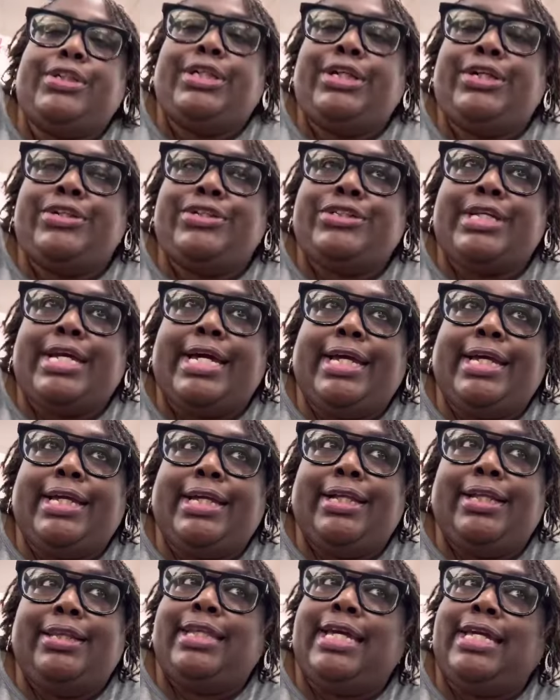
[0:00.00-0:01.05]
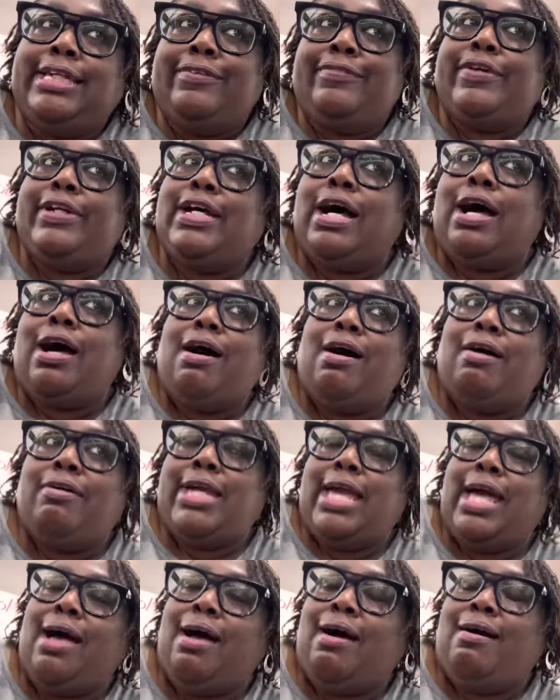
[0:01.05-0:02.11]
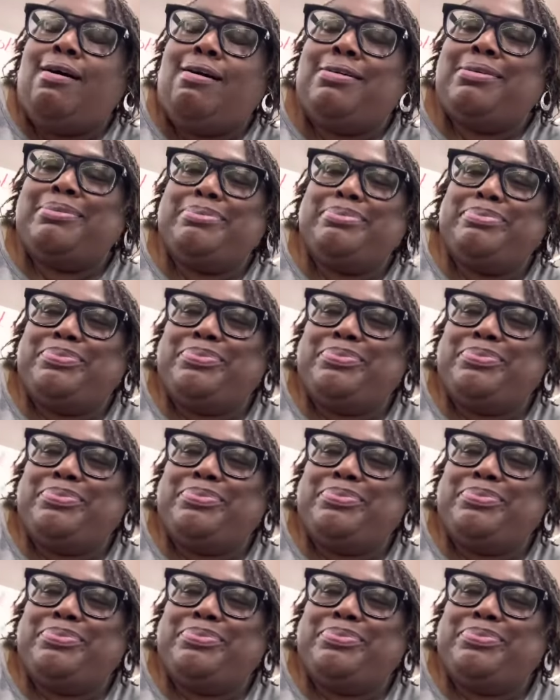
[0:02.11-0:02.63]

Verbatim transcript: here say thank you for the haul, y'all.